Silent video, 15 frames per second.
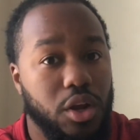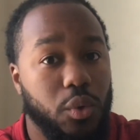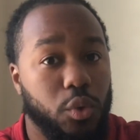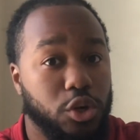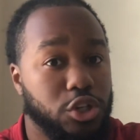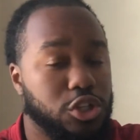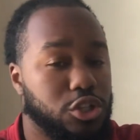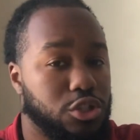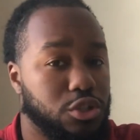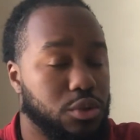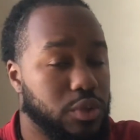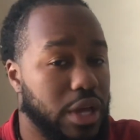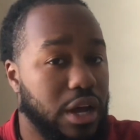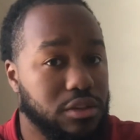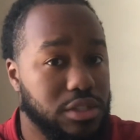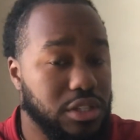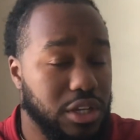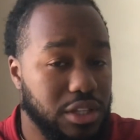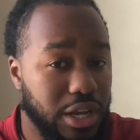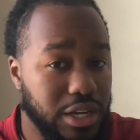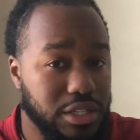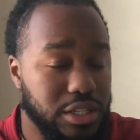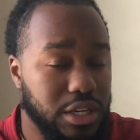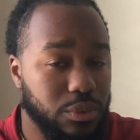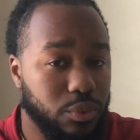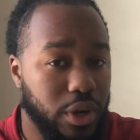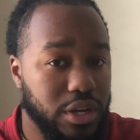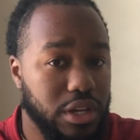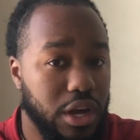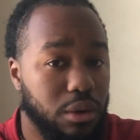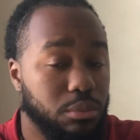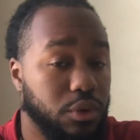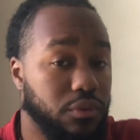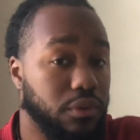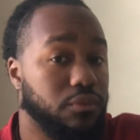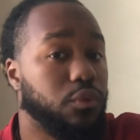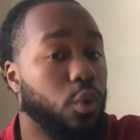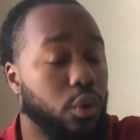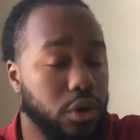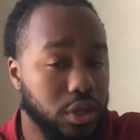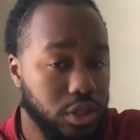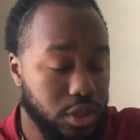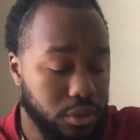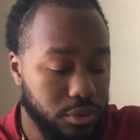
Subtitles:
We're 2019 right now, moving forward.